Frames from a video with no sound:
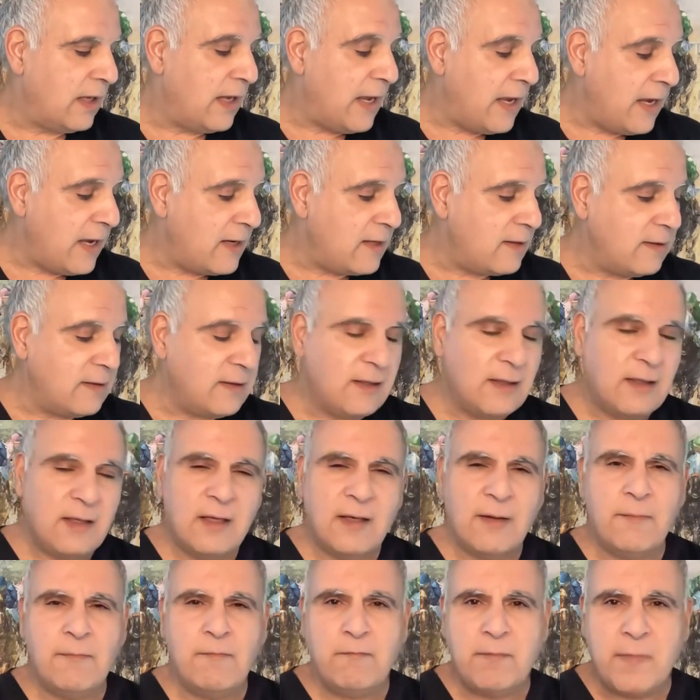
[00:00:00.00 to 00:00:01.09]
and
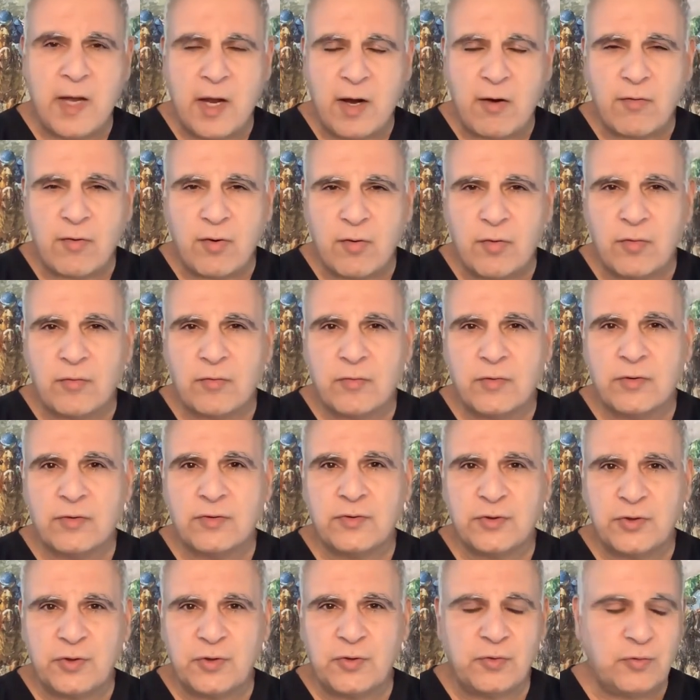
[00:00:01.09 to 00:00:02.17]
marrow
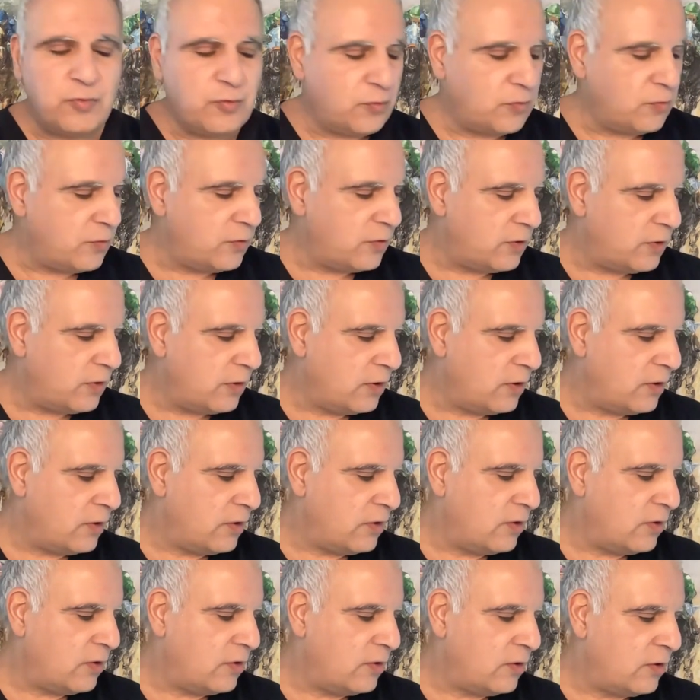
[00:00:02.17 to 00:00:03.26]
to
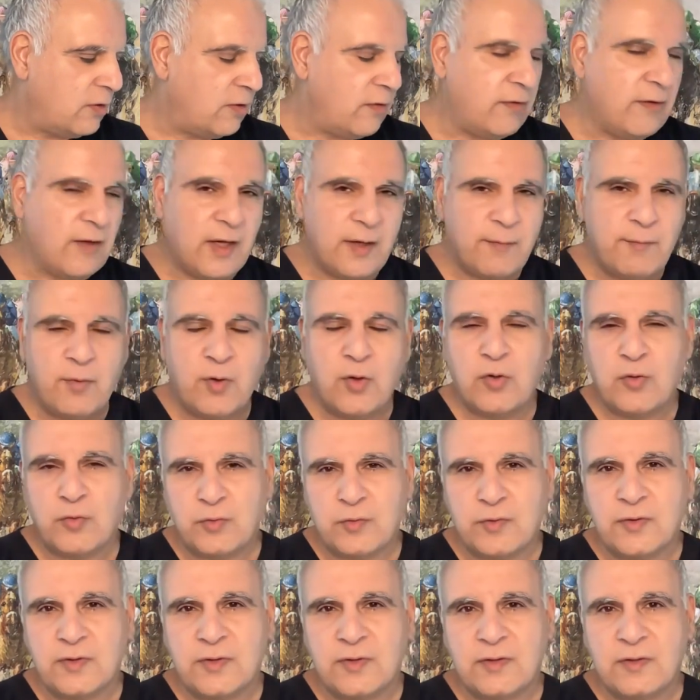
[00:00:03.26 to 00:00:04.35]
thy
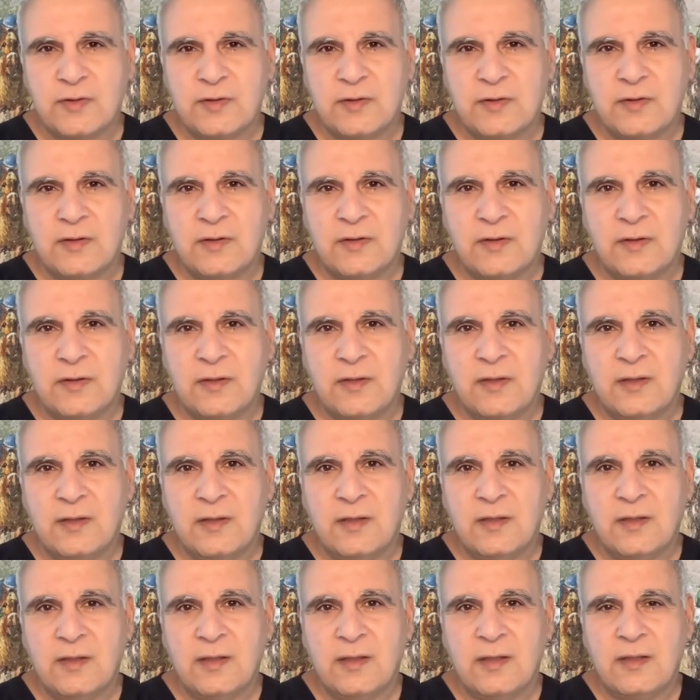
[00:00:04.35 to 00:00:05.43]
bones.
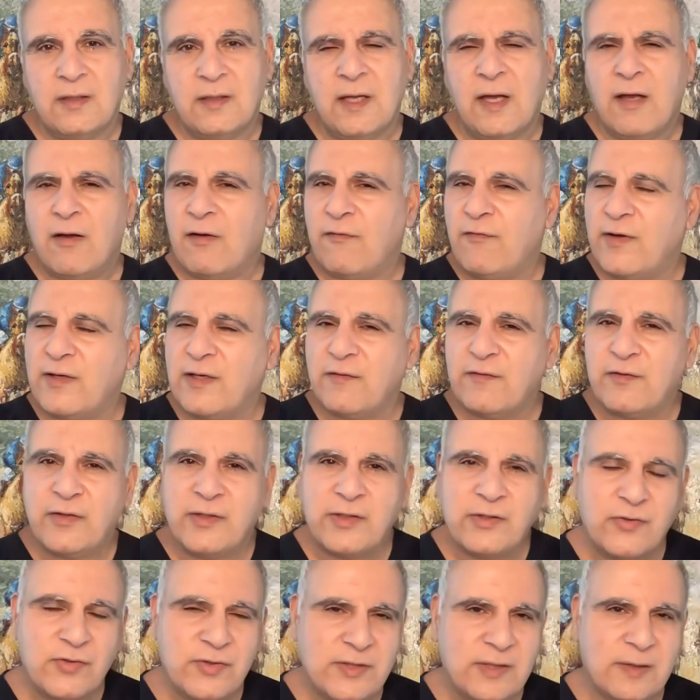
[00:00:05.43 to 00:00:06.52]
Now, I find that very
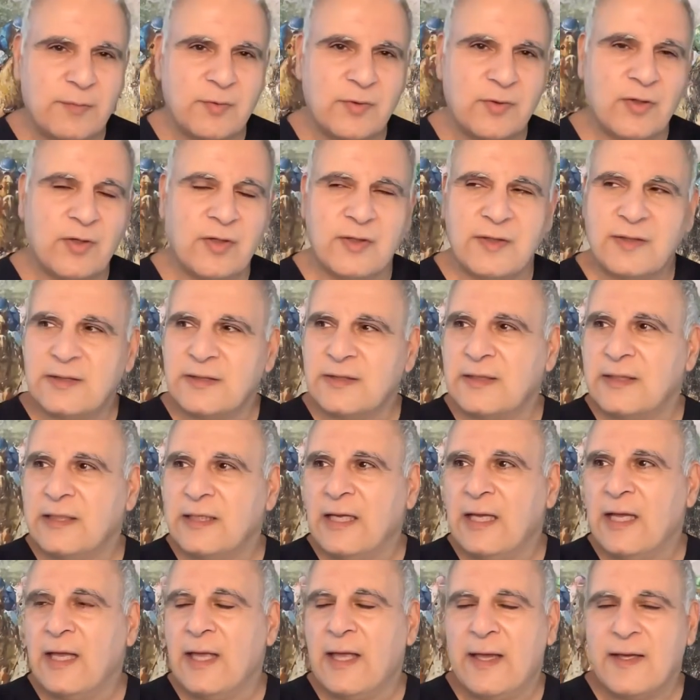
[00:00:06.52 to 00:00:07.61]
interesting because
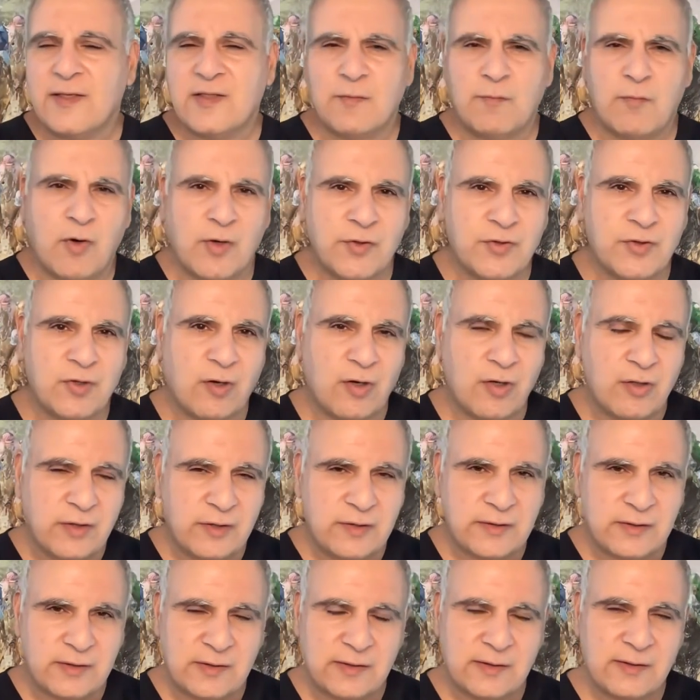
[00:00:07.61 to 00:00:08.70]
as a martial
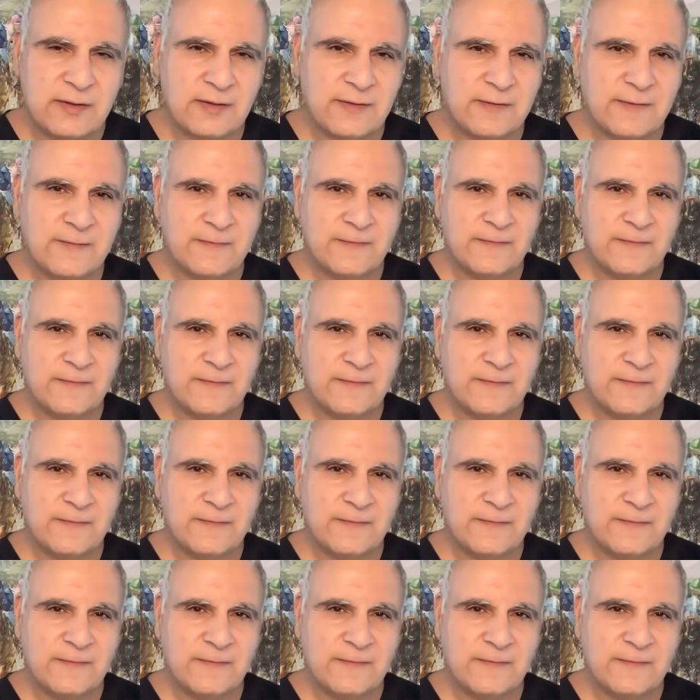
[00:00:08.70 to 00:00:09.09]
artist,